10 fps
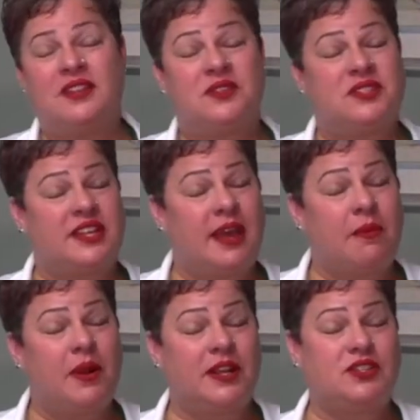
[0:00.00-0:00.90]
So today
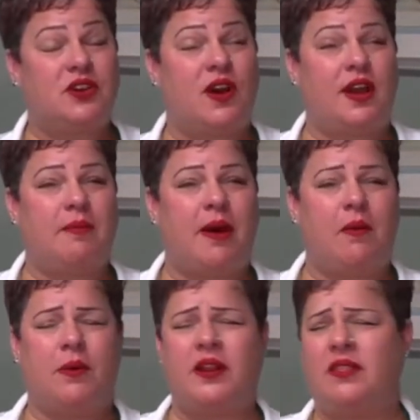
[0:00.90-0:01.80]
we're going to talk
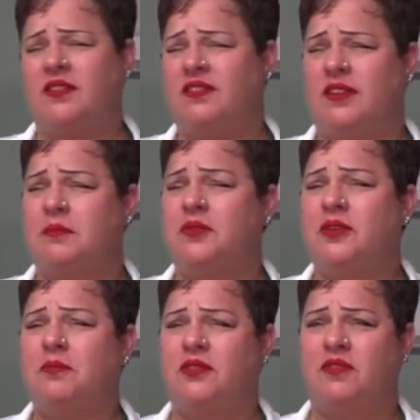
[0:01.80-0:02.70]
about what are the
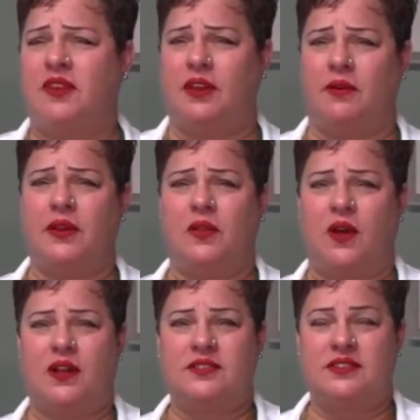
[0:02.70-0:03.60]
symptoms of hearing
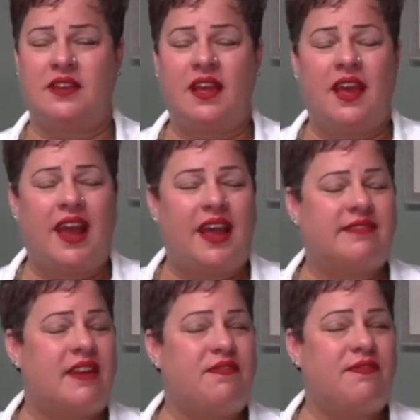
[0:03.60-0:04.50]
loss.
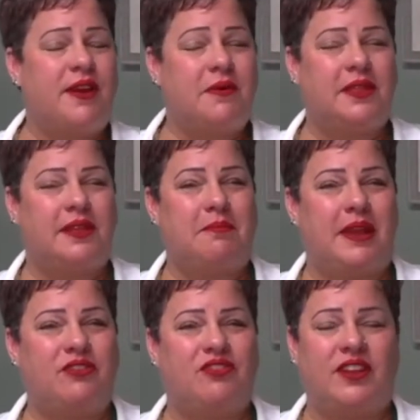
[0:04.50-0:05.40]
As I frequently
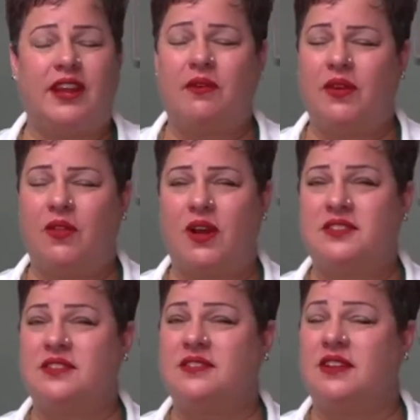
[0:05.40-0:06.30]
mention, hearing
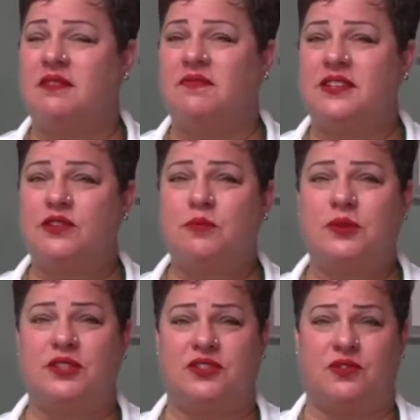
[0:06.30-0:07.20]
loss is an
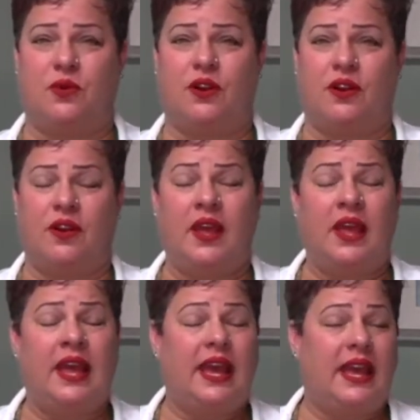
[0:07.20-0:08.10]
invisible disorder.
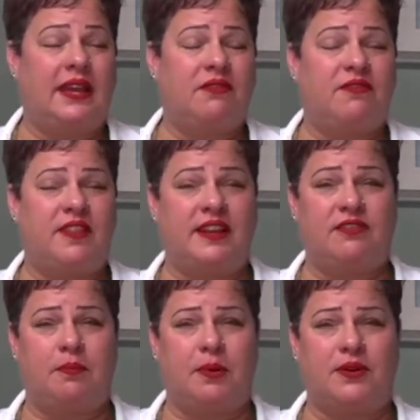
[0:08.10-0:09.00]
It inflicts
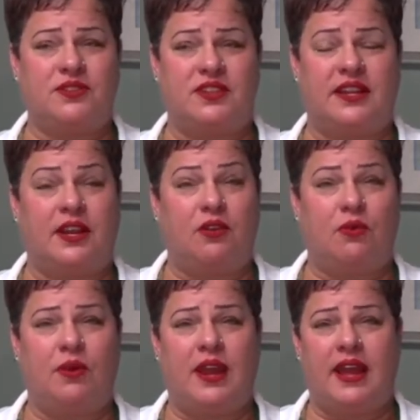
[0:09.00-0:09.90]
a person and
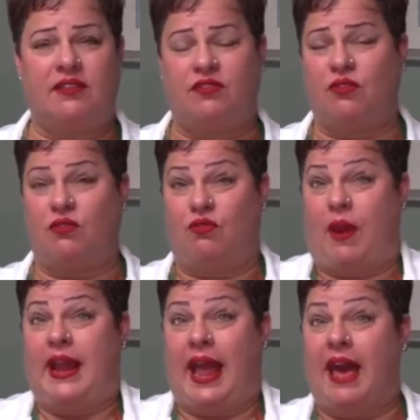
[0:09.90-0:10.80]
creates
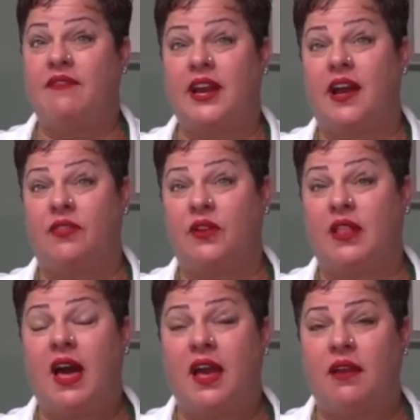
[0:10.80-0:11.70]
great havoc on their
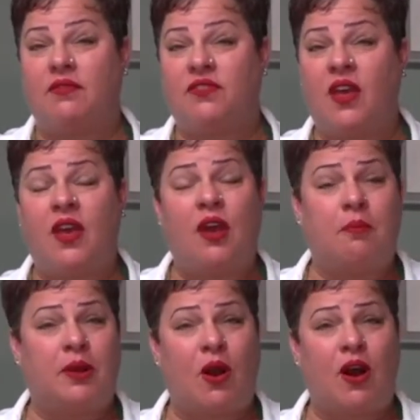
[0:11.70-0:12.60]
lives,
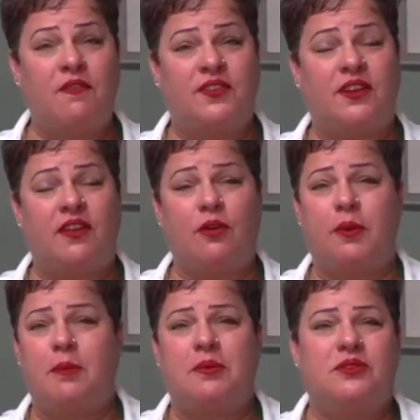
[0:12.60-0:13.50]
but often other
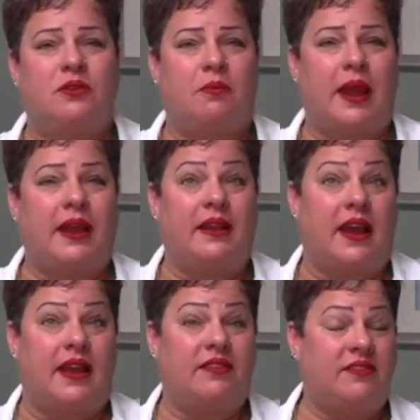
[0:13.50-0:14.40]
people don't
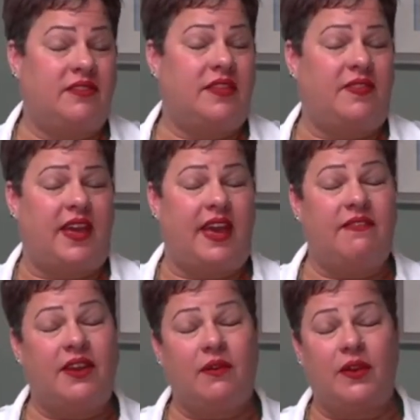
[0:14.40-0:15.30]
recognize that they
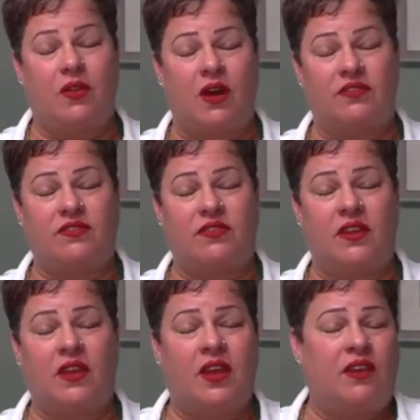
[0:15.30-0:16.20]
have hearing loss.
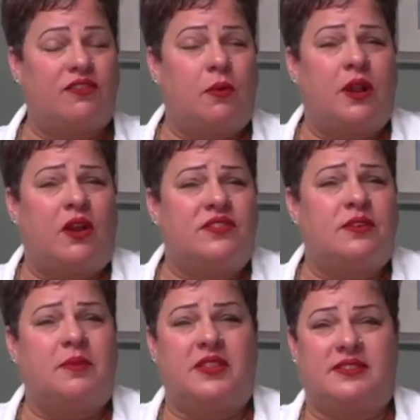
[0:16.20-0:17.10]
So what are
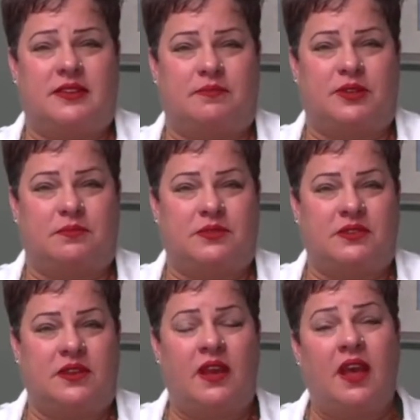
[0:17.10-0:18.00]
some of the symptoms?
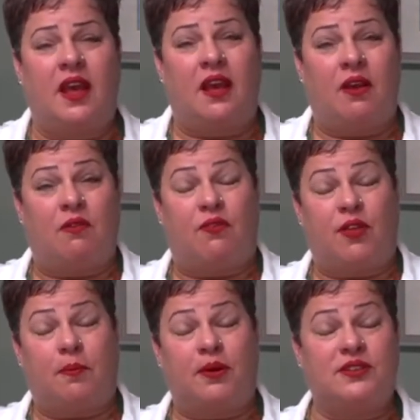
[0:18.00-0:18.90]
For
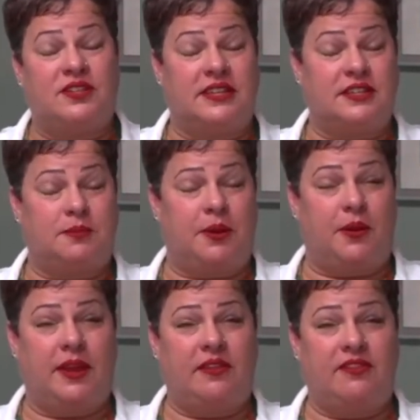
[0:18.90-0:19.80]
the person
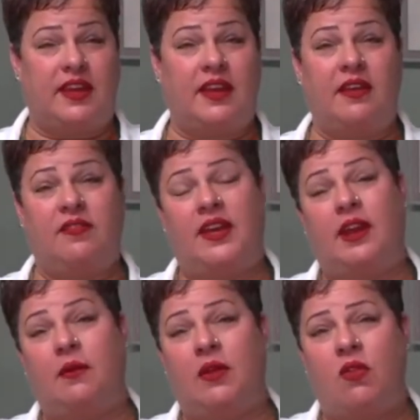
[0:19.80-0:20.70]
experiencing the
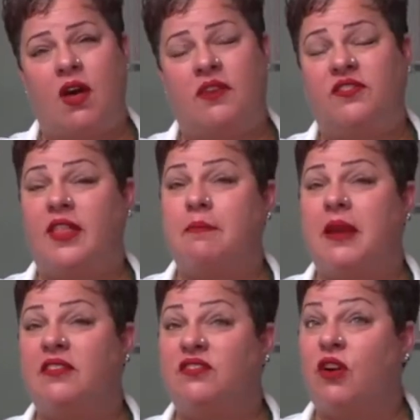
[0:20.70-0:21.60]
hearing loss, they
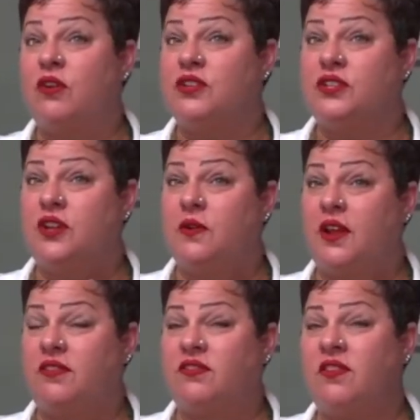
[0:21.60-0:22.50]
may start to
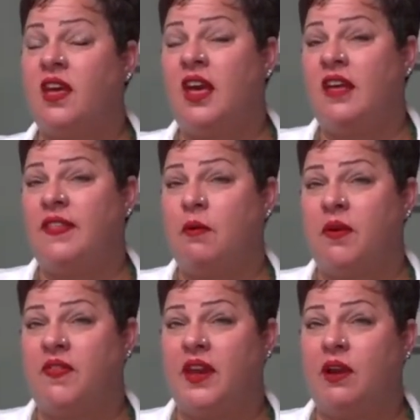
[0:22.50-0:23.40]
notice that
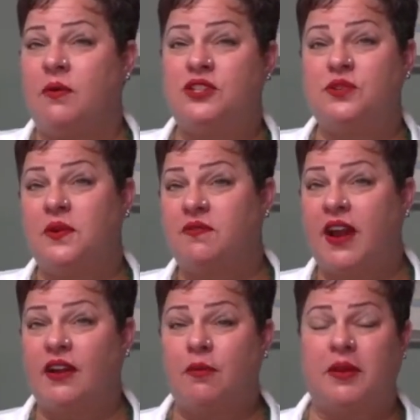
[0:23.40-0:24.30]
when they go into
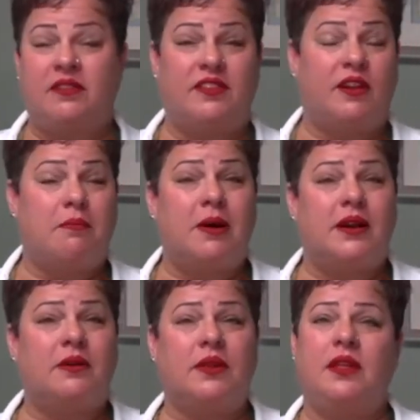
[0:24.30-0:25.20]
environments that are
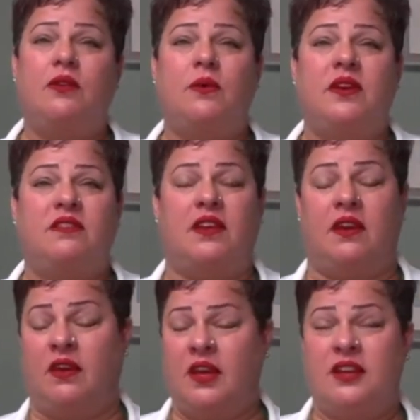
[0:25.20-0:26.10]
moderately
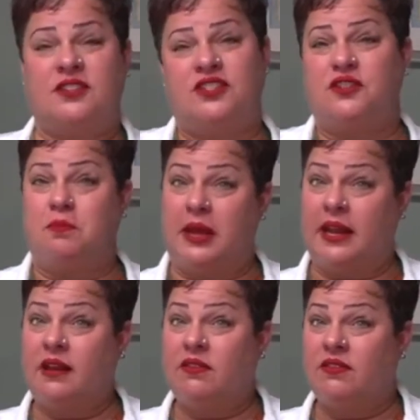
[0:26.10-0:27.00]
noisy, such as
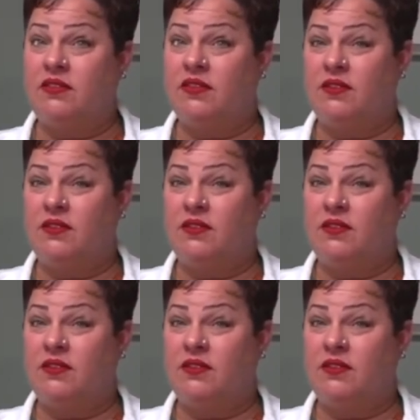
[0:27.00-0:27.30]
meetings,